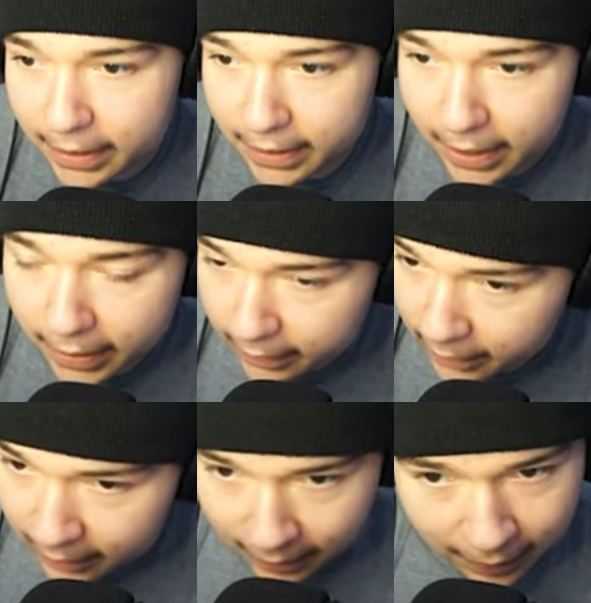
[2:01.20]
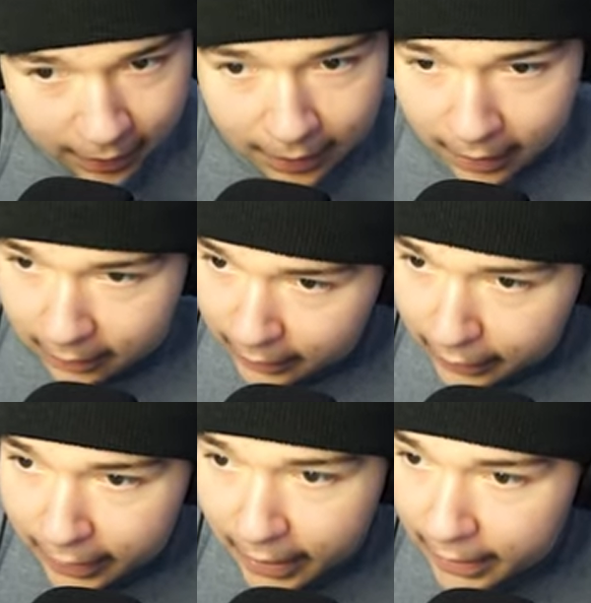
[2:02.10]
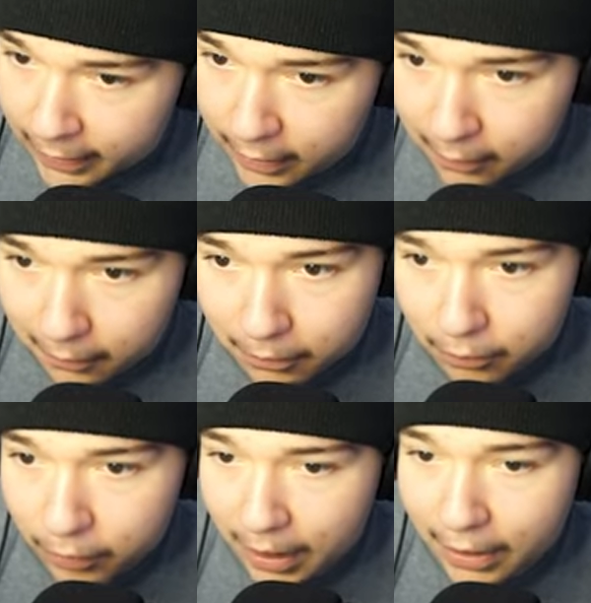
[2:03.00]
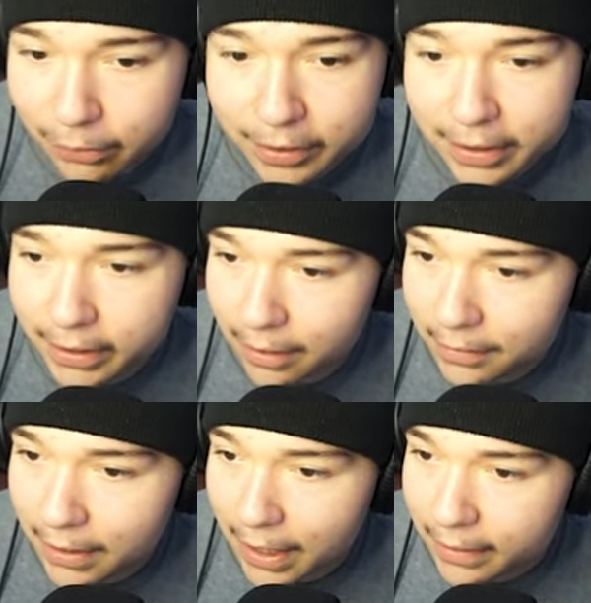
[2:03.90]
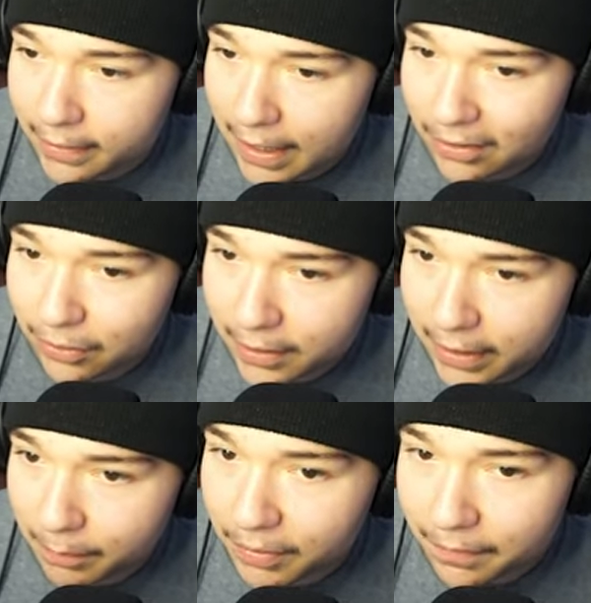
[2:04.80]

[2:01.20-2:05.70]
kitty end, the kid end. You know, we're not going to adult side because that looks deep.